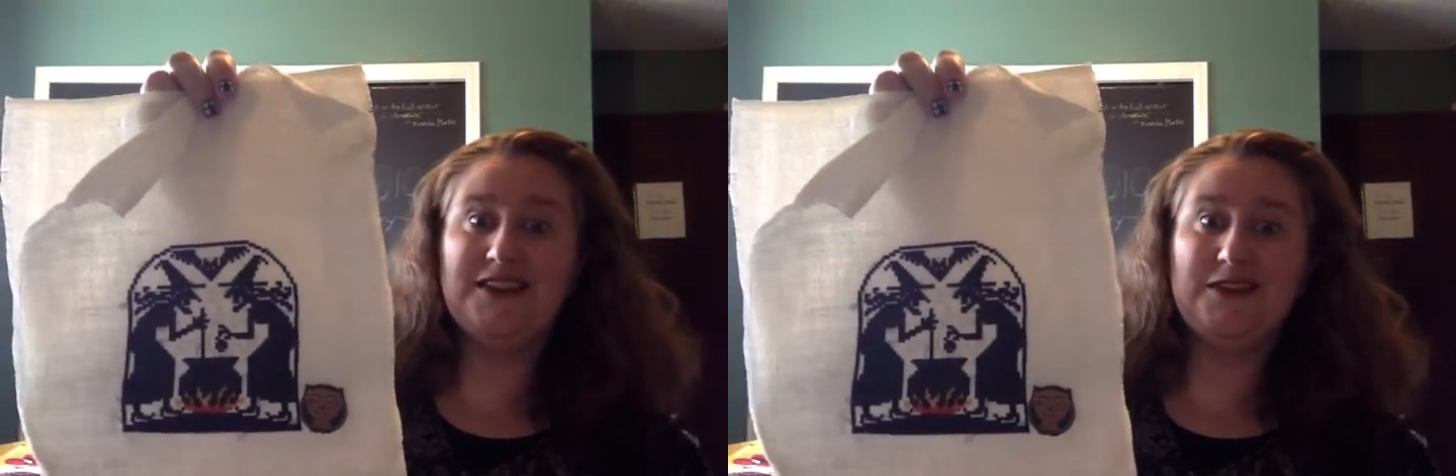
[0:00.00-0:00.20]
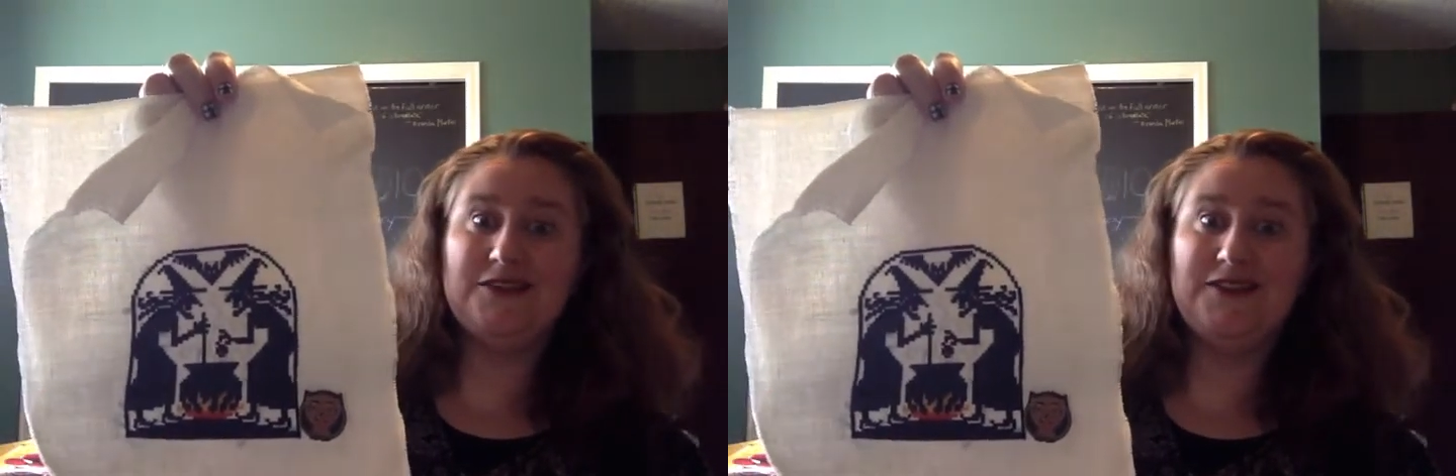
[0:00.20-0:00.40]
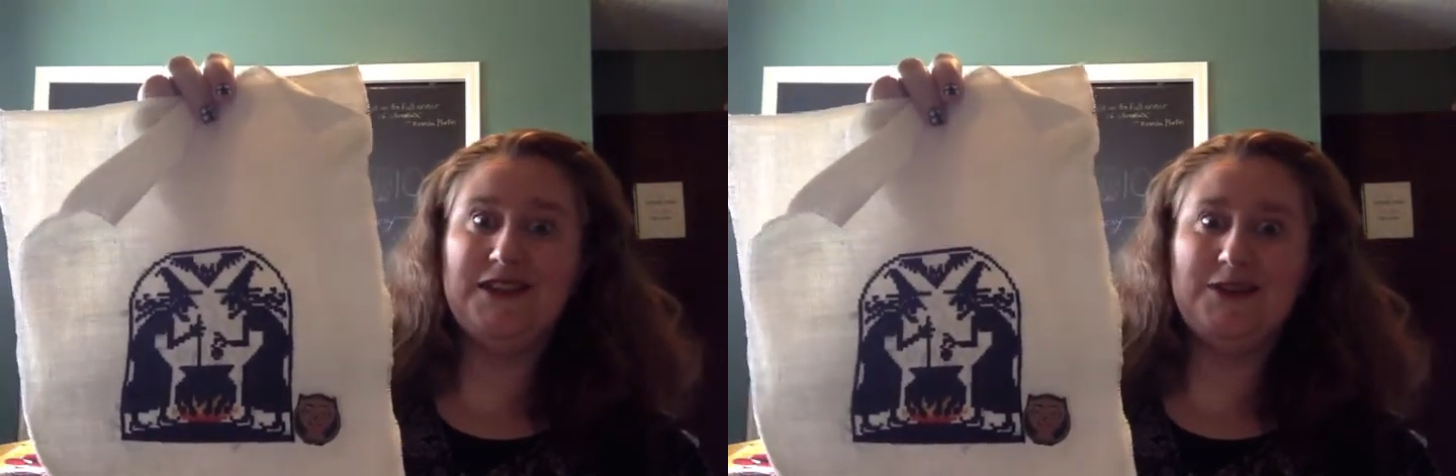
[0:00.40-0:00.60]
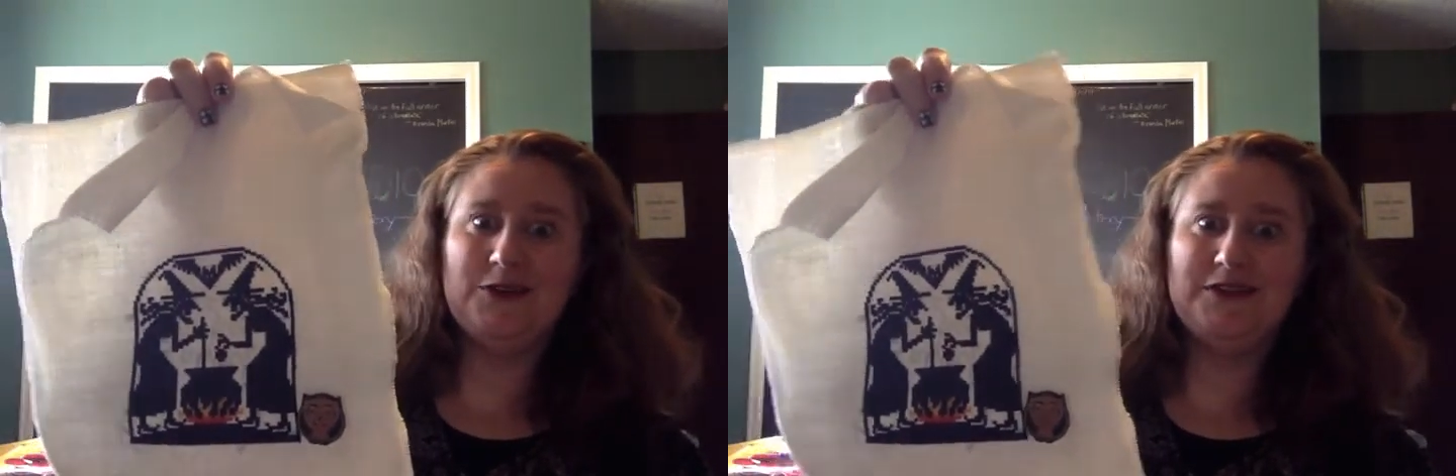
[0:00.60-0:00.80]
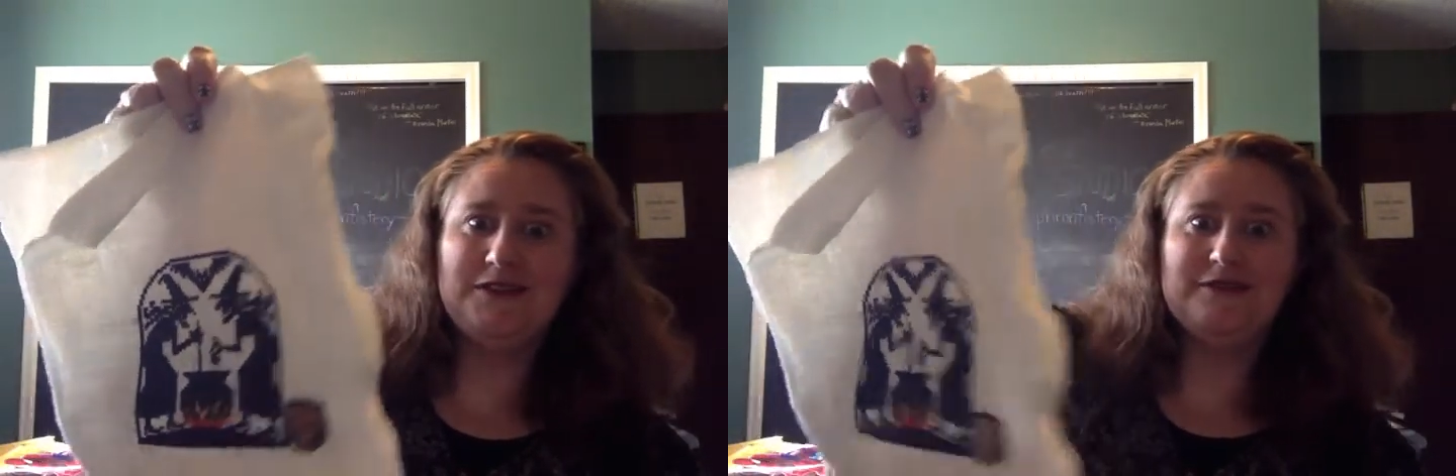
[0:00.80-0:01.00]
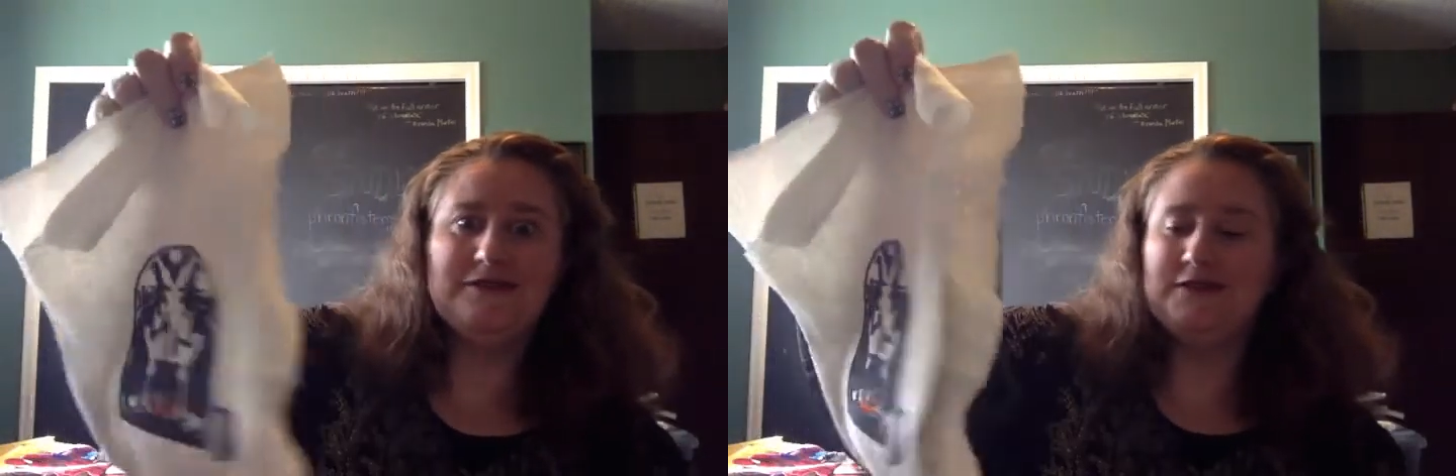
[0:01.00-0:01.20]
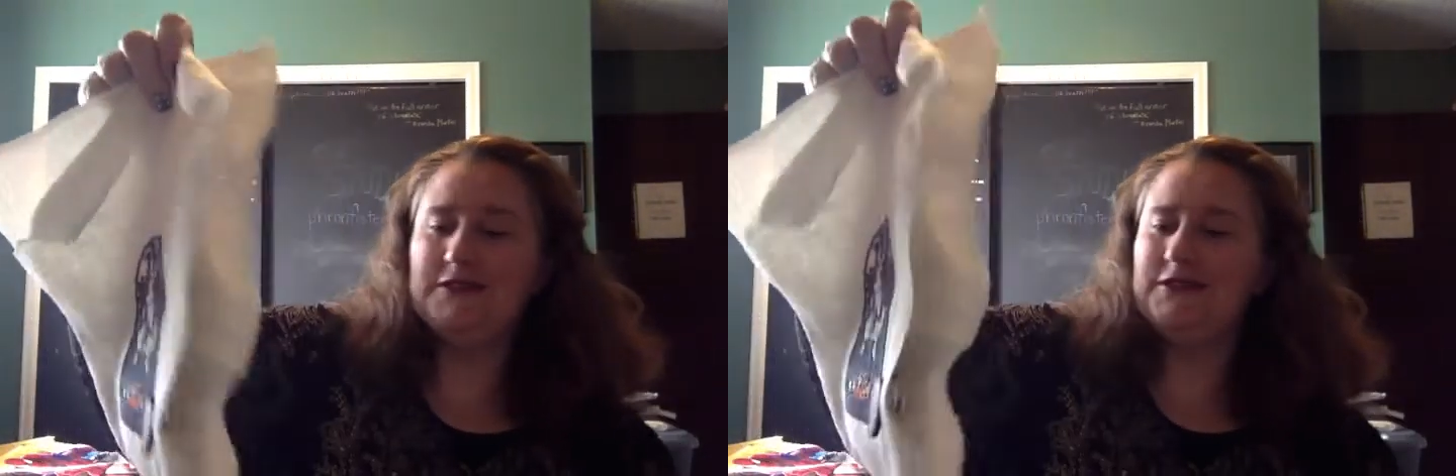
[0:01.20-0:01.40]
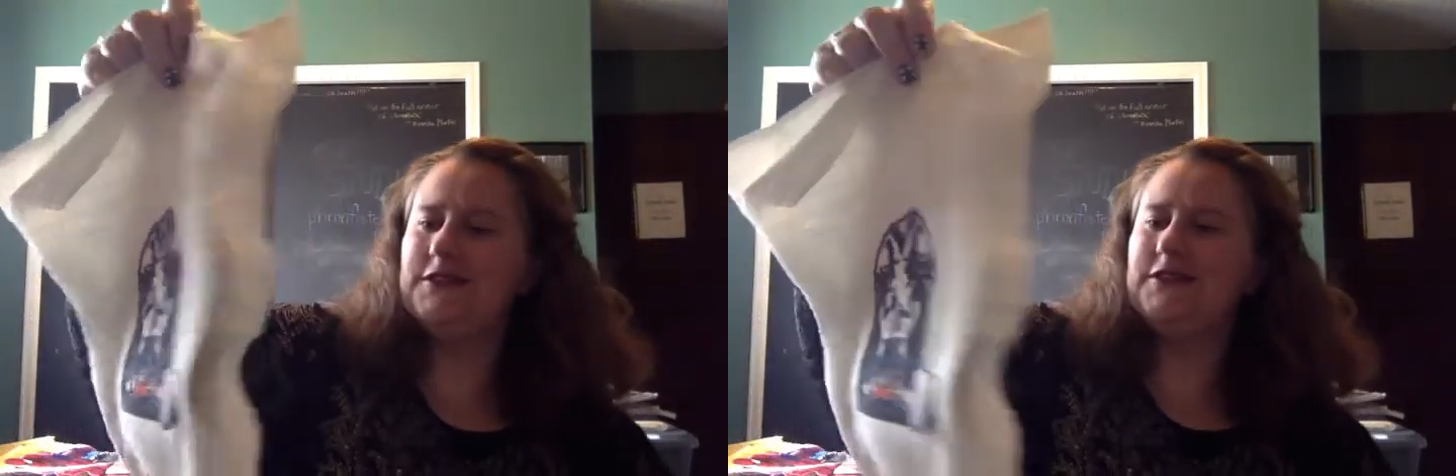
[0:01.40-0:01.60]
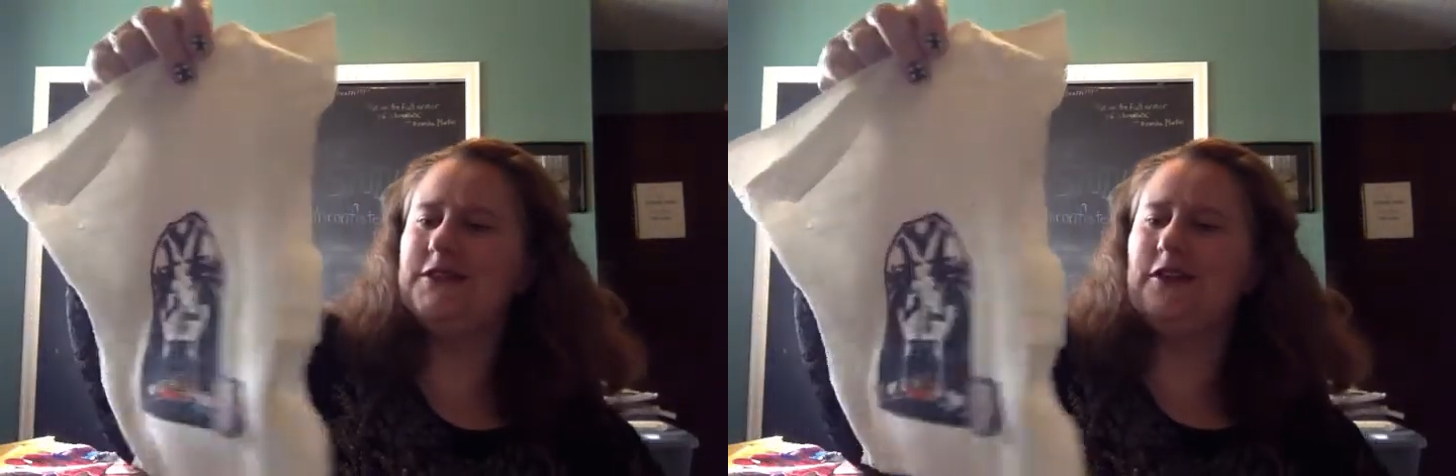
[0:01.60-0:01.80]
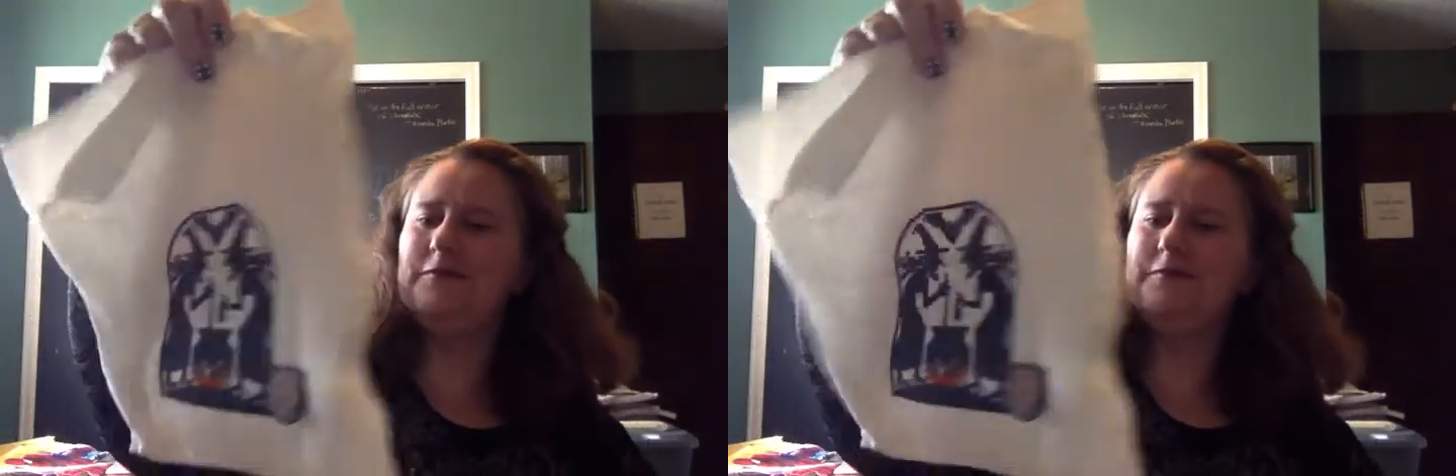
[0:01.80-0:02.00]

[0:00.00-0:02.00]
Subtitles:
it looks really cool. So,